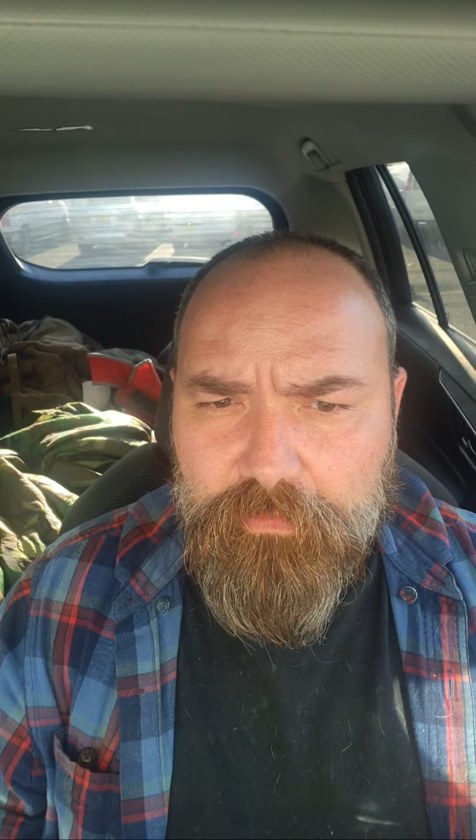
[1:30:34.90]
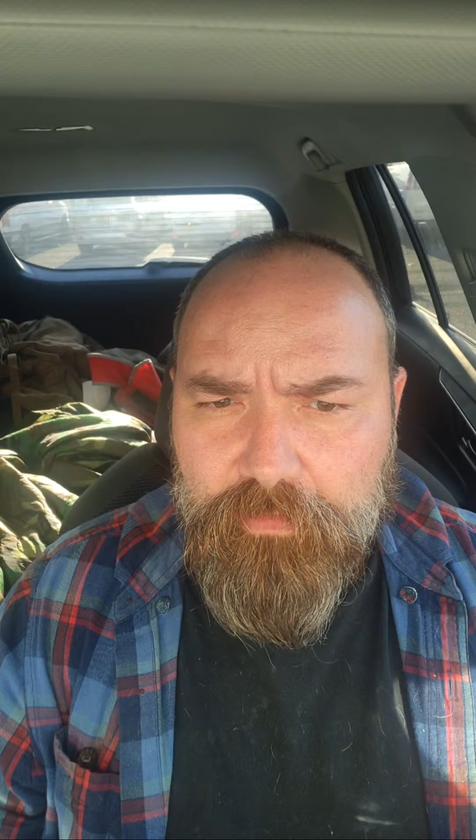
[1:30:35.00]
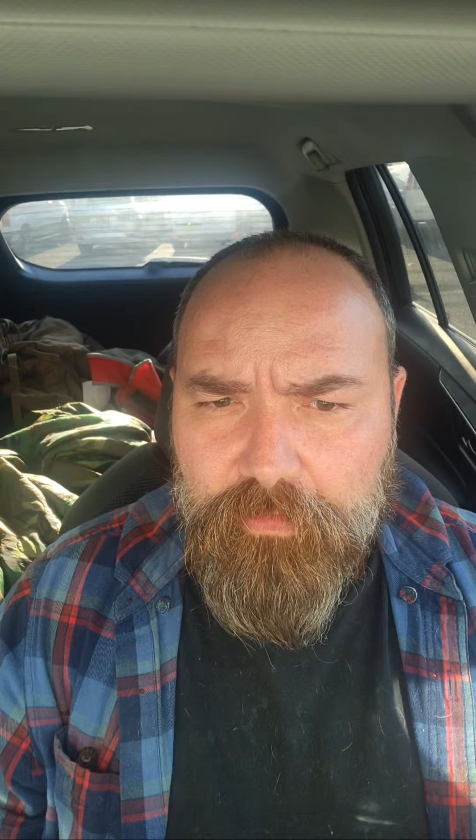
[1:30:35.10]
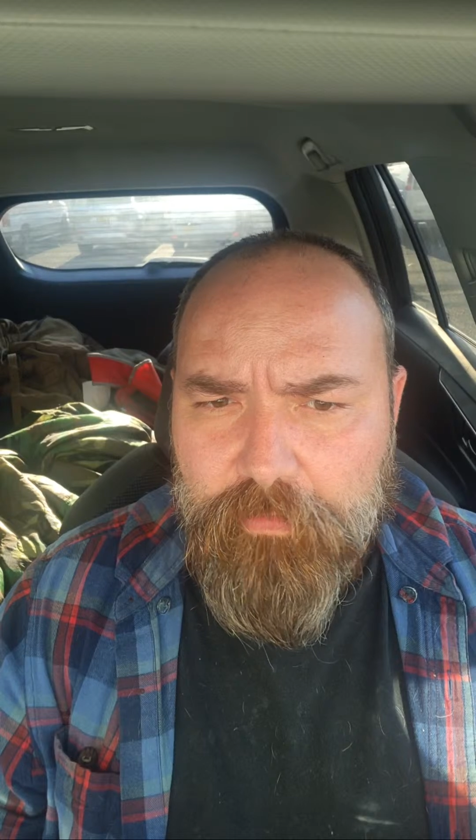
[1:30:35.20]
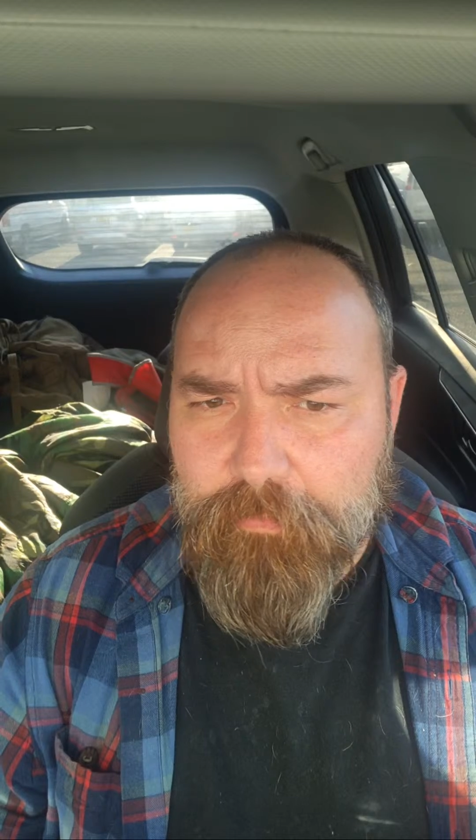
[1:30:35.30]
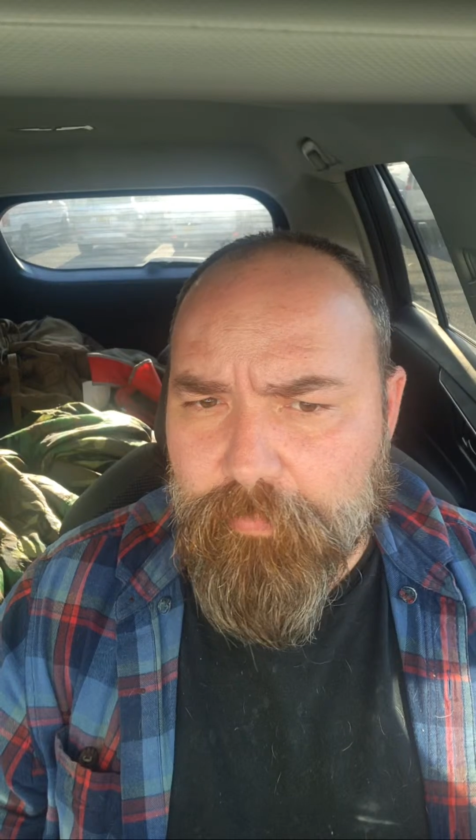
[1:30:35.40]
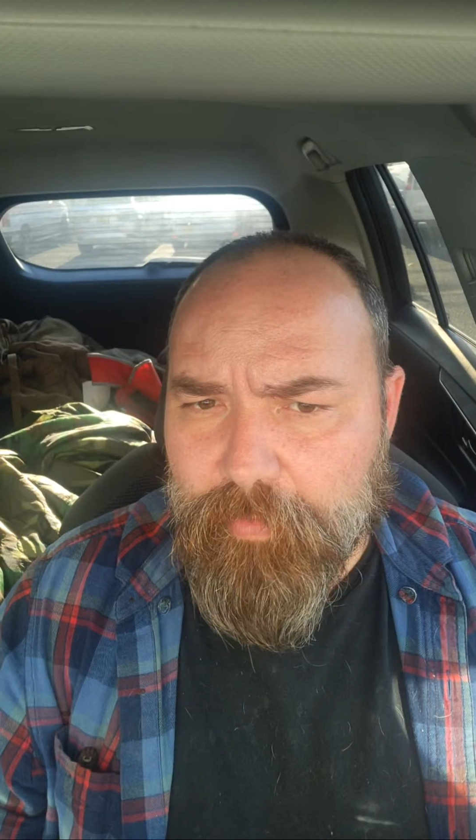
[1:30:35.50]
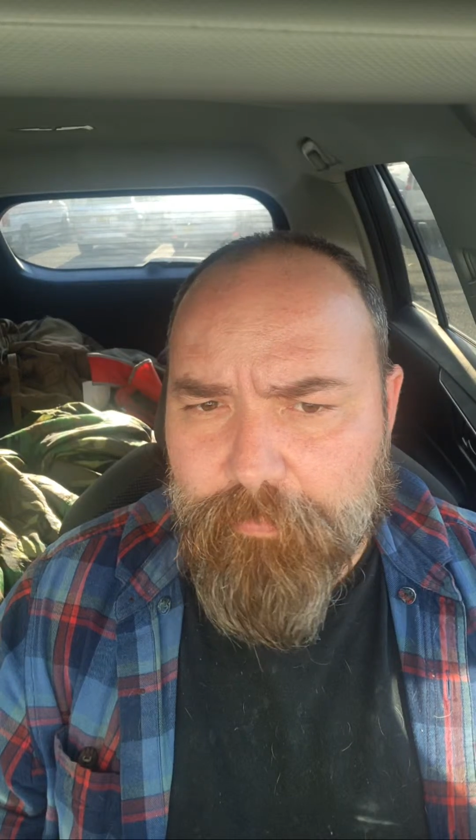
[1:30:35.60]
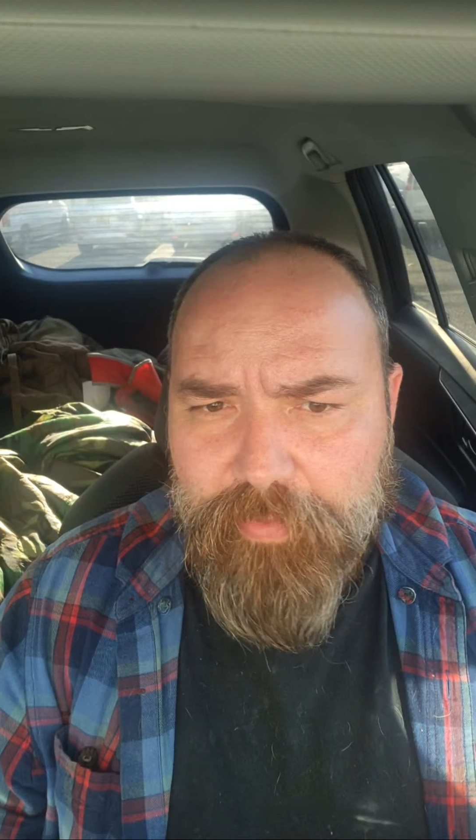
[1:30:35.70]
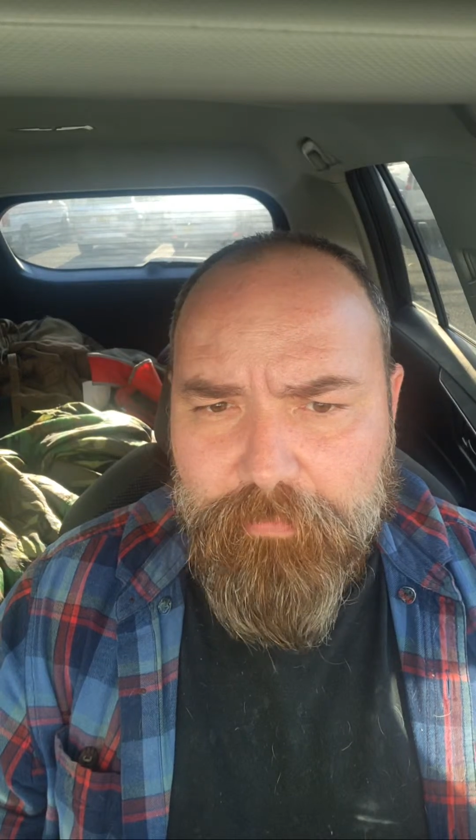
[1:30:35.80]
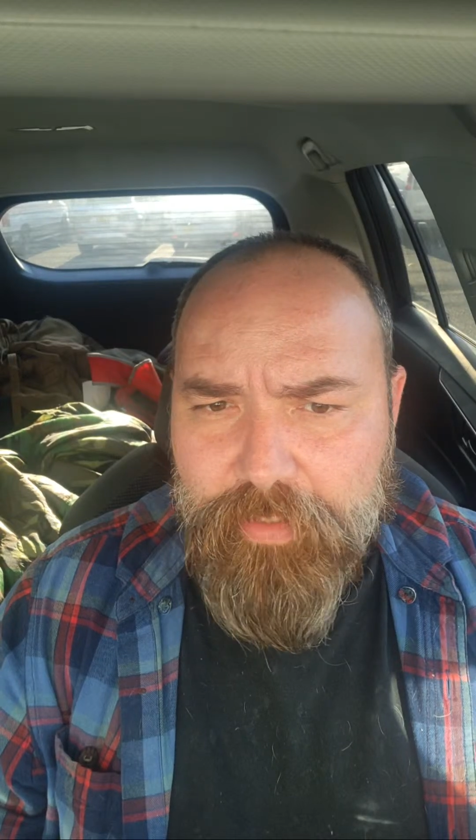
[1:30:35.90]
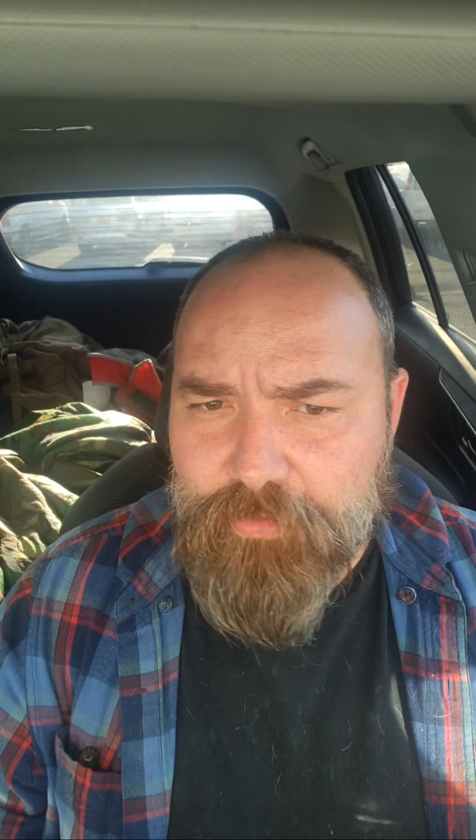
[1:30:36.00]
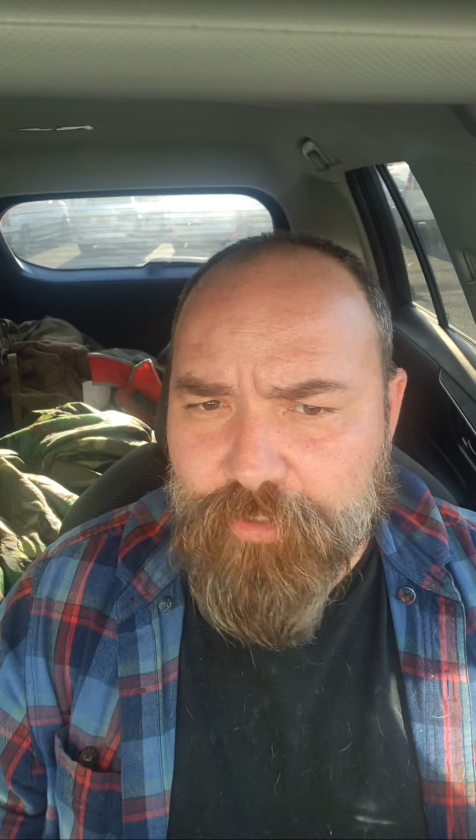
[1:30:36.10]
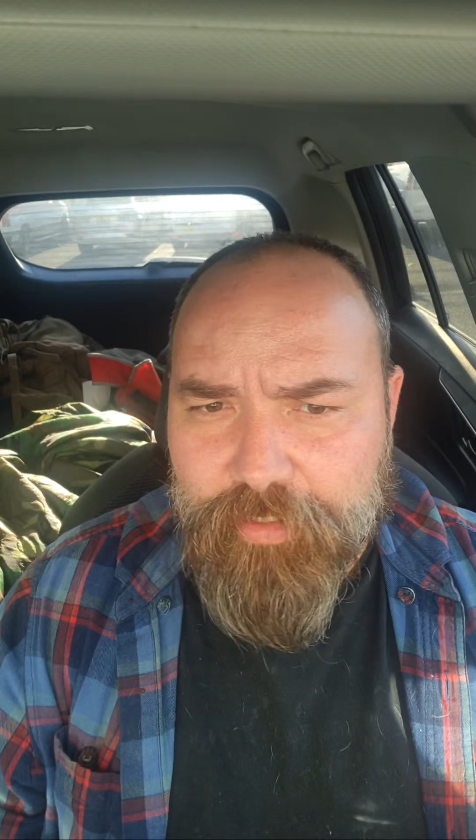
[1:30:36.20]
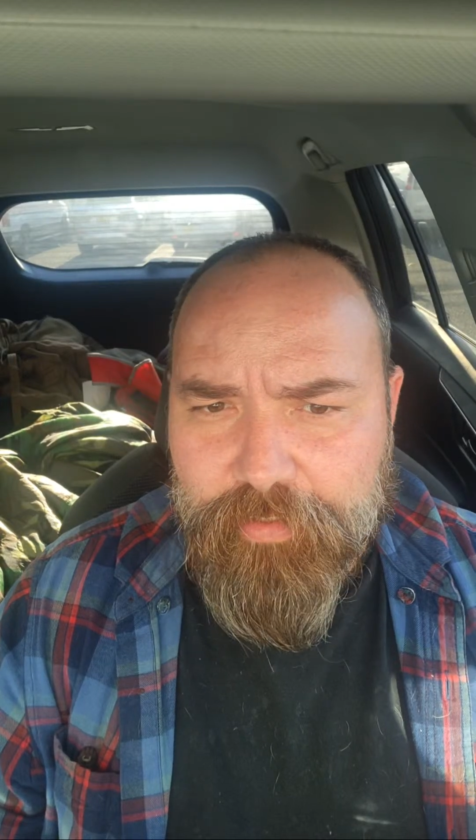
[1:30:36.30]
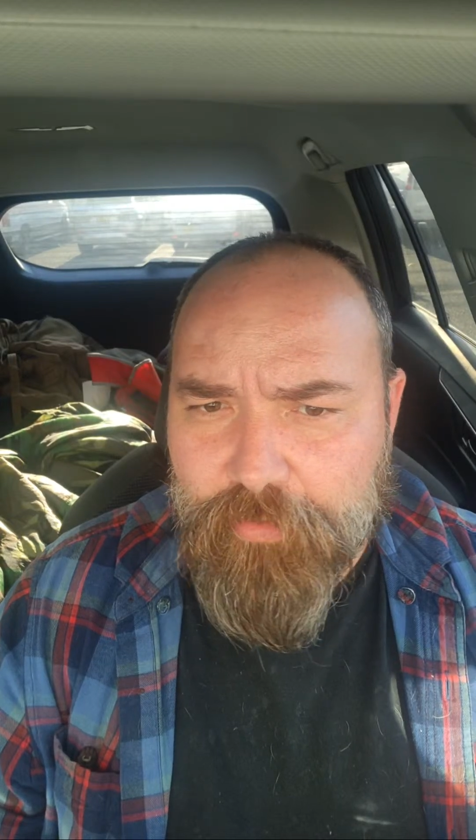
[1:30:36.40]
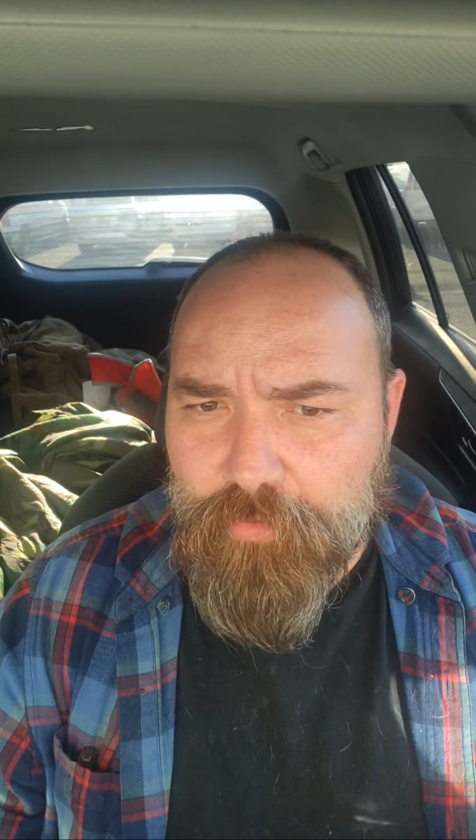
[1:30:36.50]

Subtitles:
PB and J.